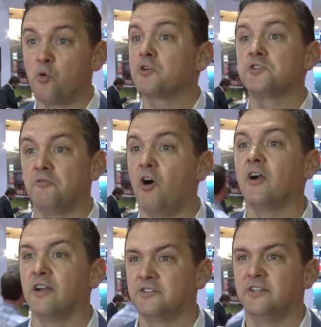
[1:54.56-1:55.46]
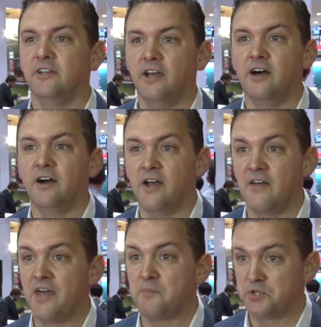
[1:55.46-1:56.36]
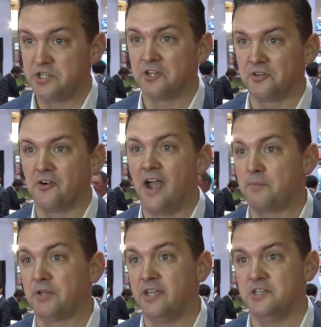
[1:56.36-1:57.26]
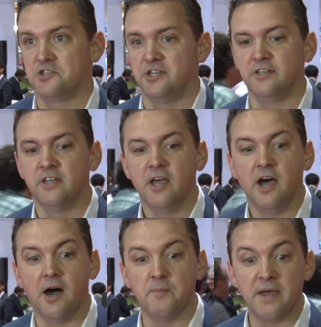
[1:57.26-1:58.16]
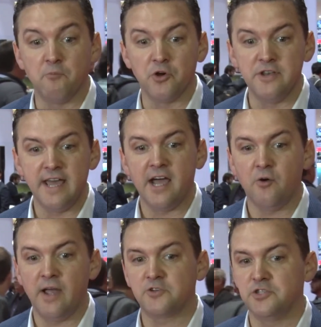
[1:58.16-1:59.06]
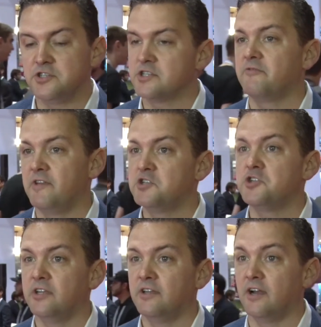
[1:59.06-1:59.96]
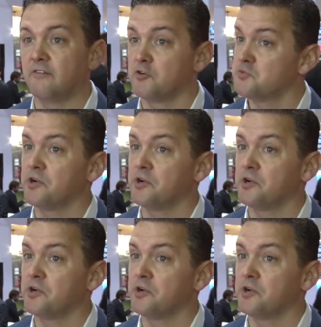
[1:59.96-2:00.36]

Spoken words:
works of art at that particular application. And we're now actually just finishing a first